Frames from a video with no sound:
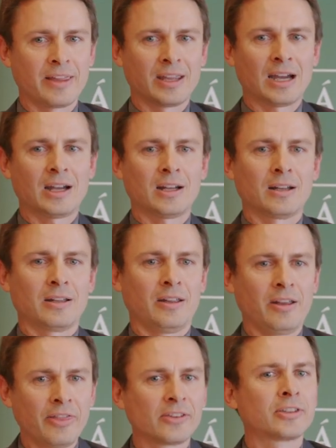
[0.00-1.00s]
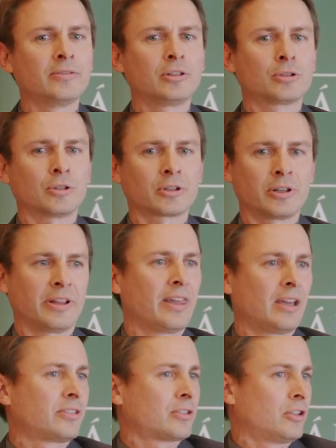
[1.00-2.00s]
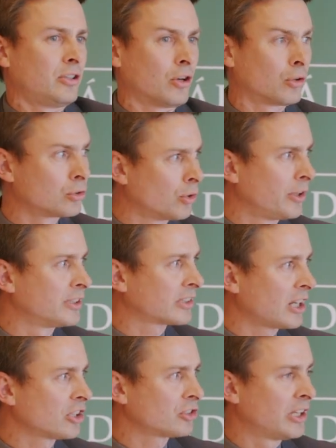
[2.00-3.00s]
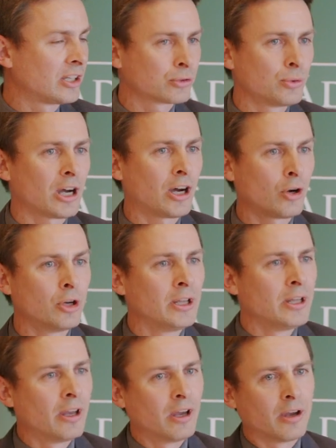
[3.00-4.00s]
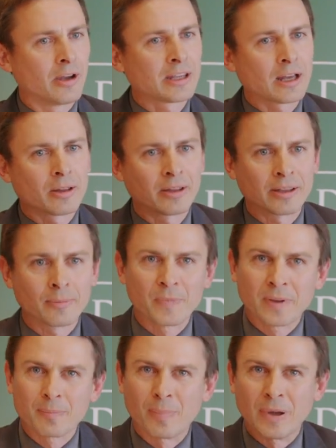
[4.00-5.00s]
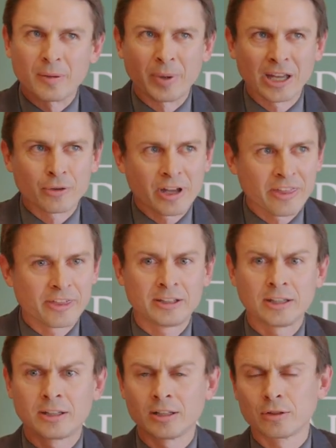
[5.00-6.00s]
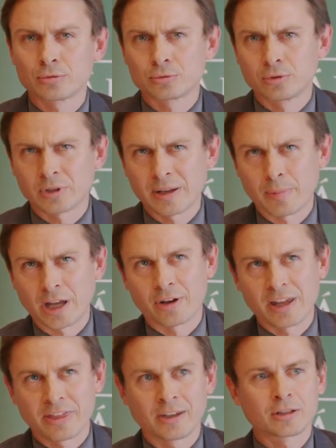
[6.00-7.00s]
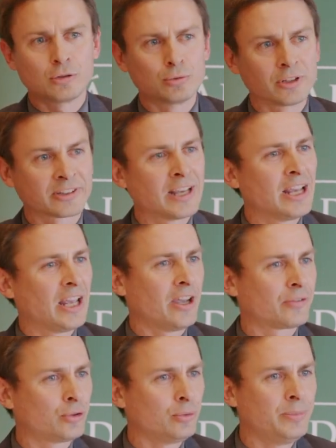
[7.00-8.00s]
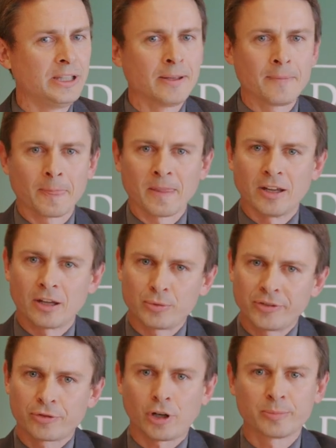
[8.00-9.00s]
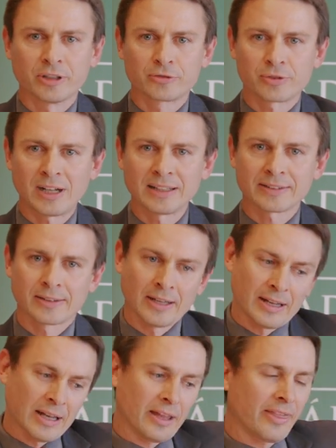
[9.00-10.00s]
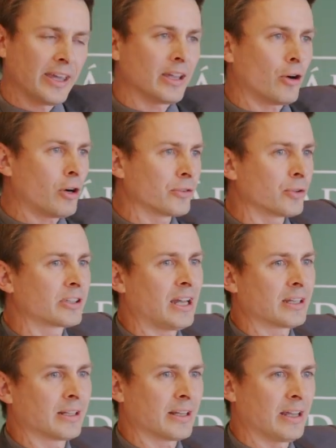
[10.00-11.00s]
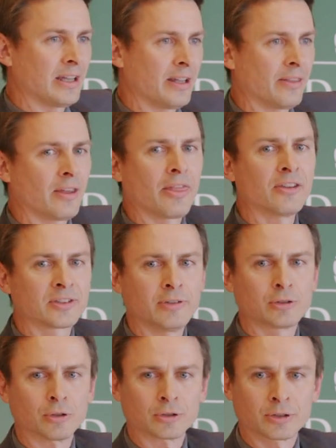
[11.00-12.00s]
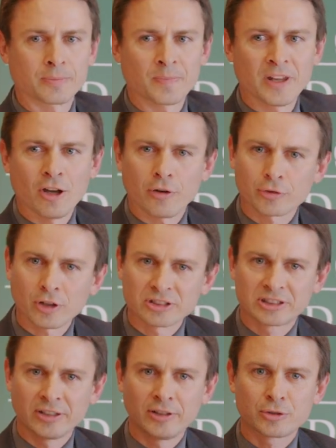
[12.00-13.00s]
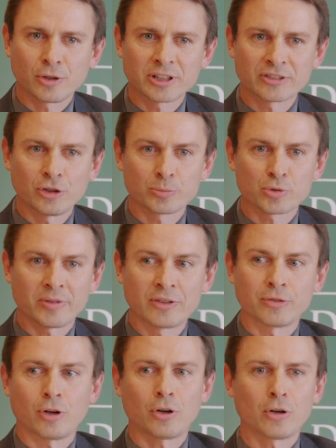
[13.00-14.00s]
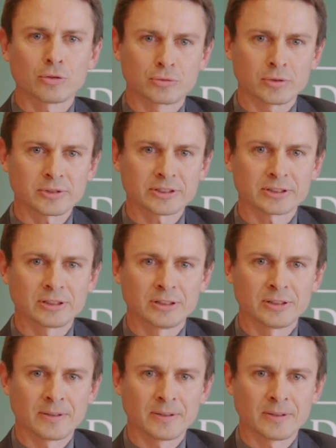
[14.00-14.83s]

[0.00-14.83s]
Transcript: they are in the Civil Code. And there's an ongoing discussion as to how bioethical rules have to be reformed in France, and they also target at the Civil Code. Of course, the Civil Code does not provide for all rules,